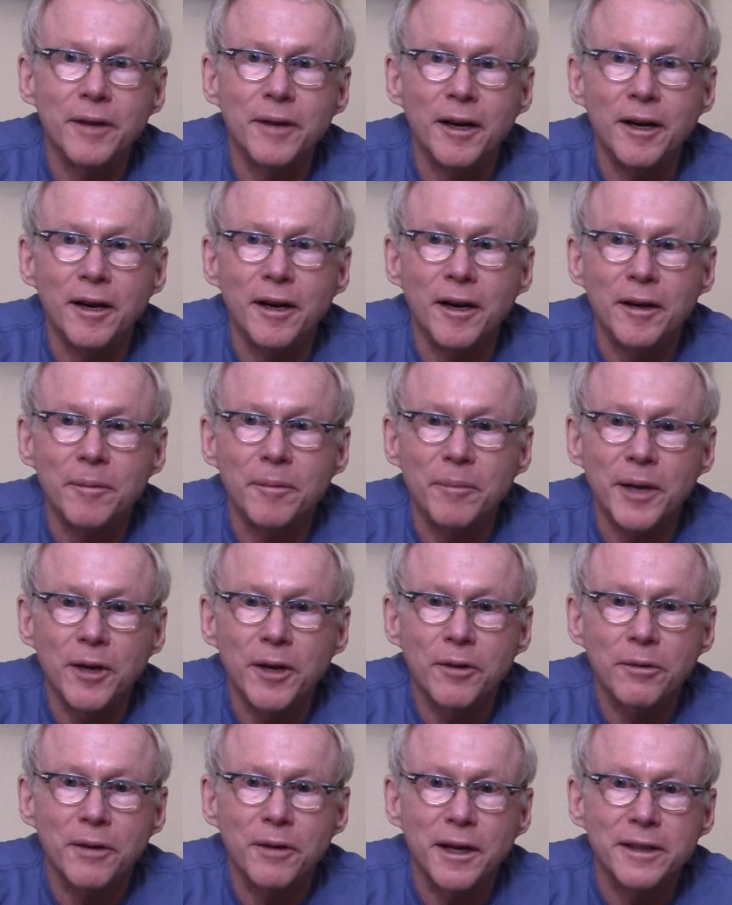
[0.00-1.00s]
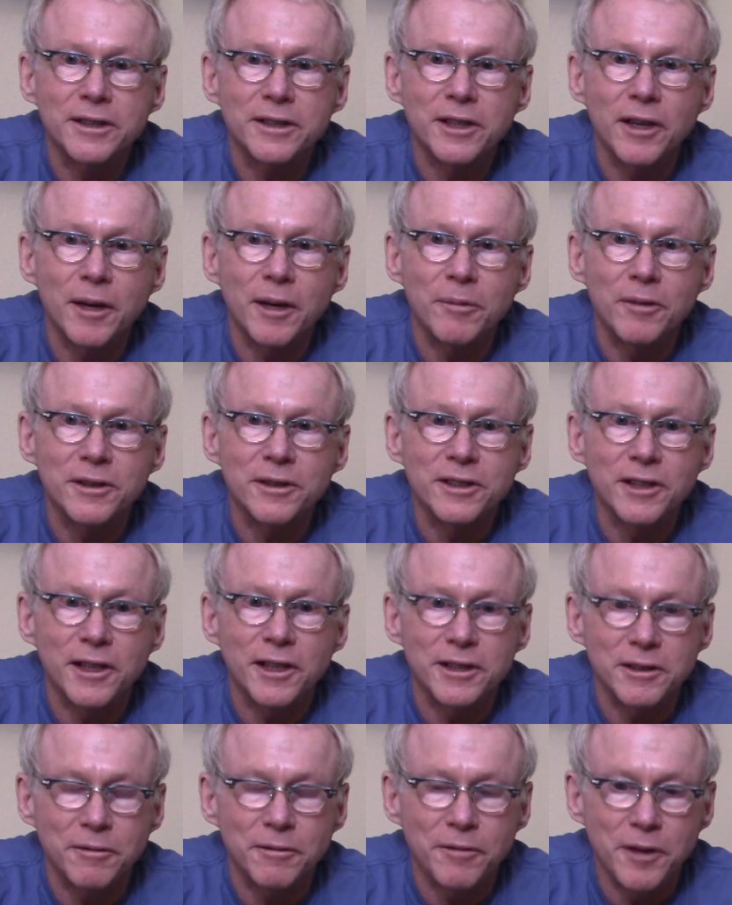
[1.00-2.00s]
male threaded side, one side
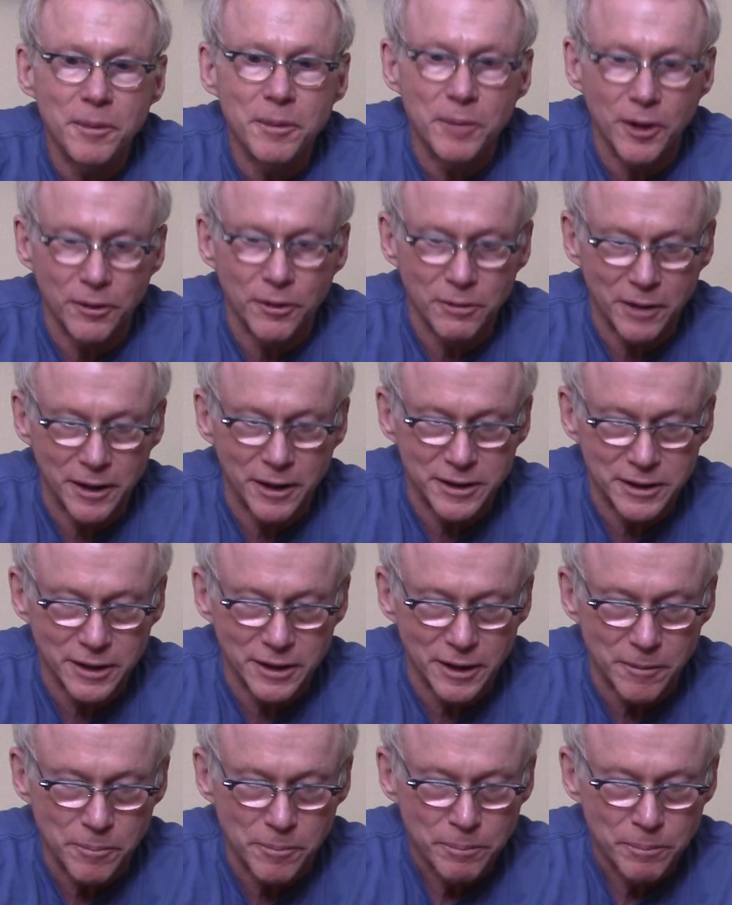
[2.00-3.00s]
is the female threaded side.